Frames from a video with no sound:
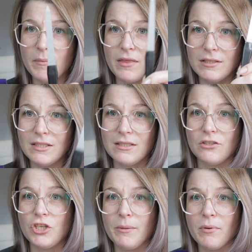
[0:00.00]
This is a
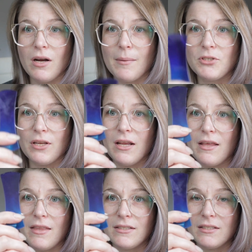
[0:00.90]
cheaper option.
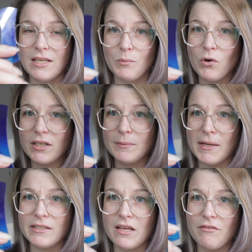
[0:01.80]
This is a more
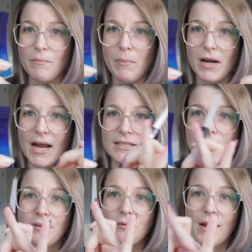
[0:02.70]
expensive, but I
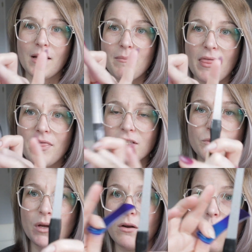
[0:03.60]
definitely recommend this
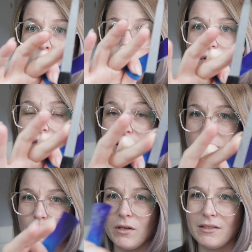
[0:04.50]
one over
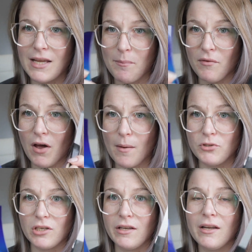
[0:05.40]
this one type of
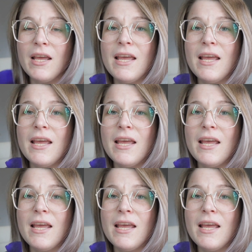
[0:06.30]
option,